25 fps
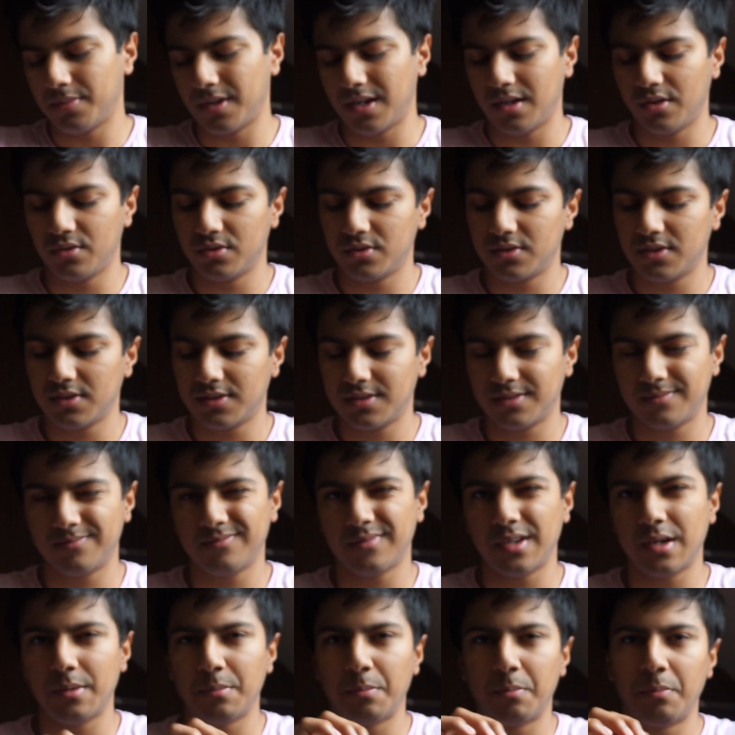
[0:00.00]
I was just
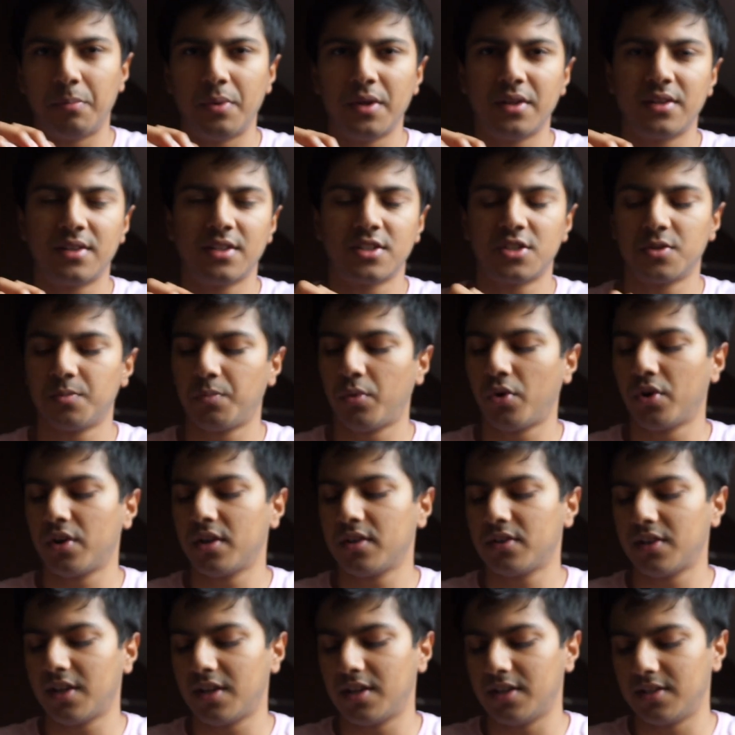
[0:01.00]
a bit
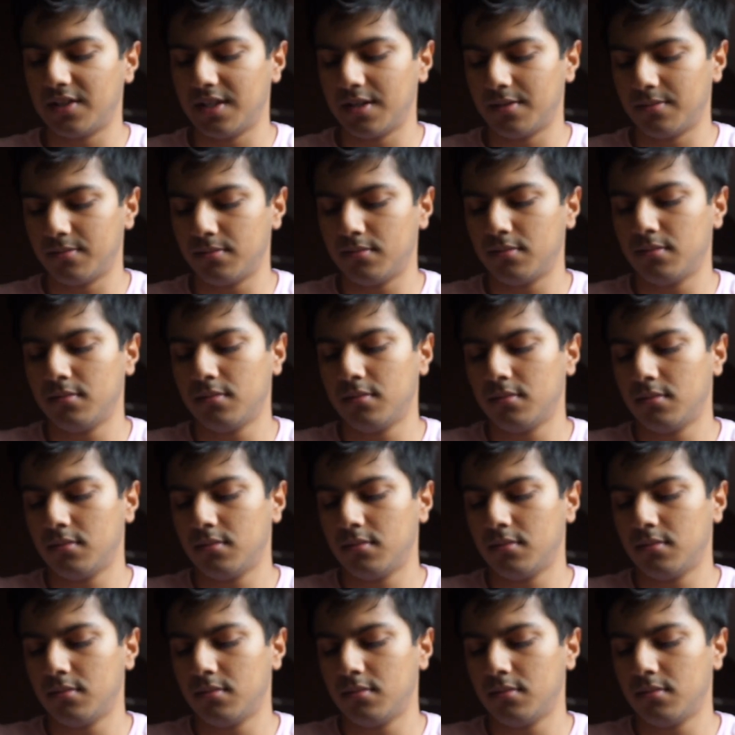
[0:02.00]
disappointed that it didn't